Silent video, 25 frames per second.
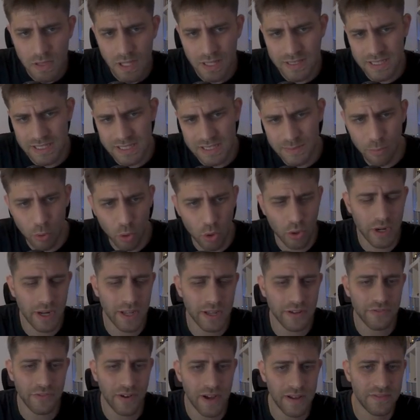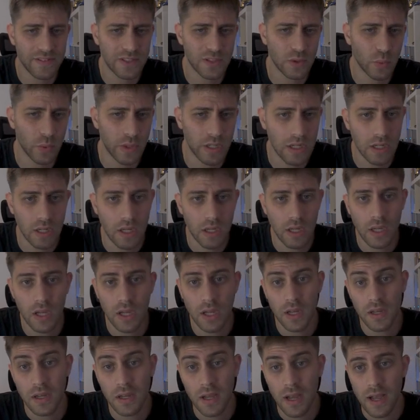This pawn on a5 is weak.
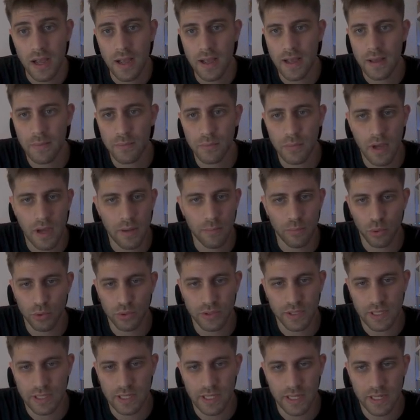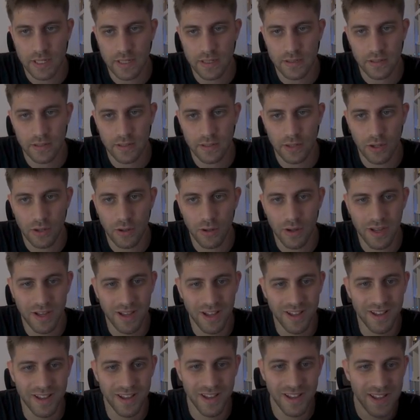I'm putting, like, you know,
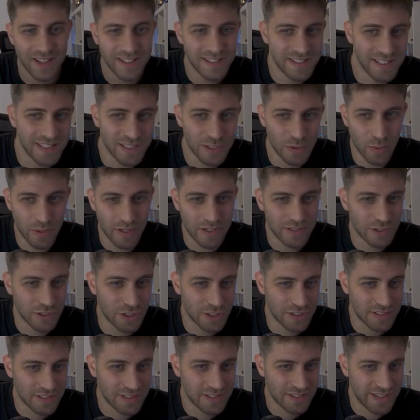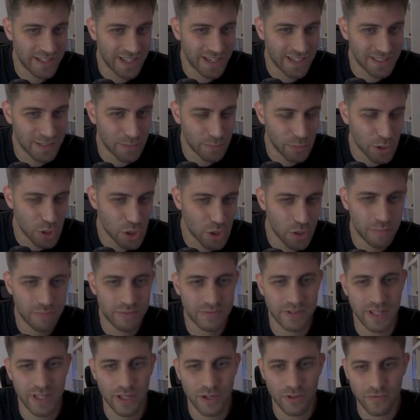this one, just take the
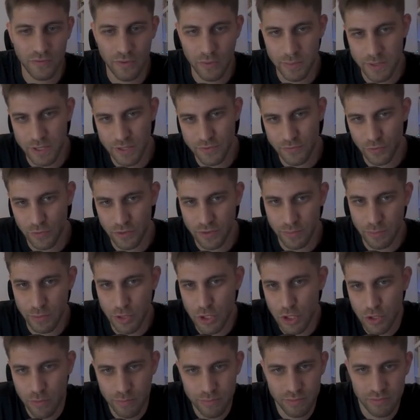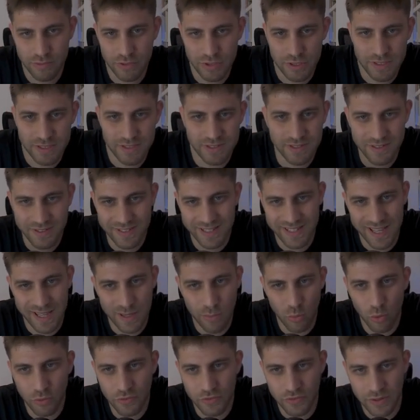bishop. Thank you very much for the bishop. Just
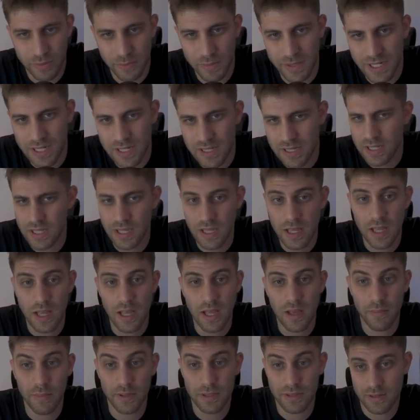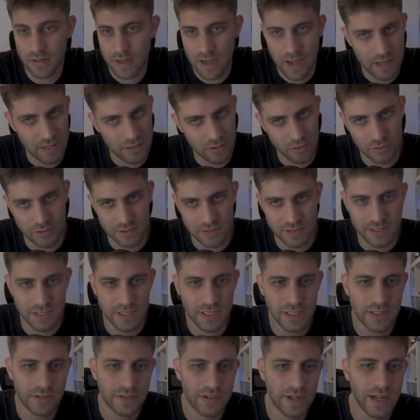game over immediately. But I don't see
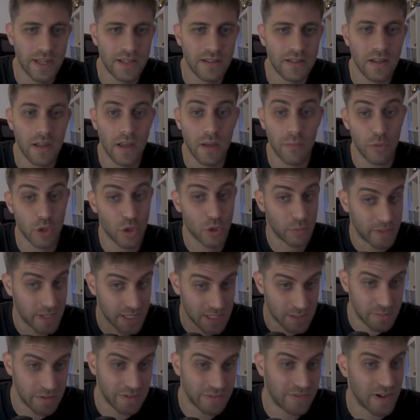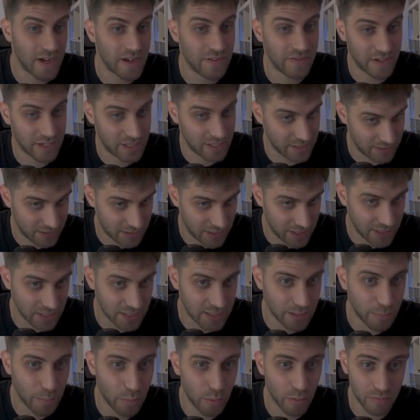it, right? Bishop takes b5, I can take
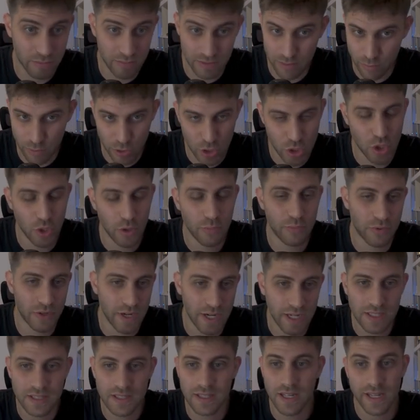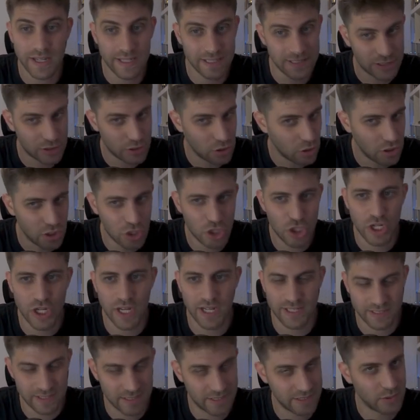the bishop, right? It's not a
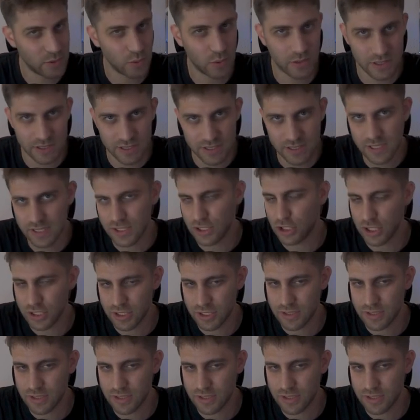chess, as you can see.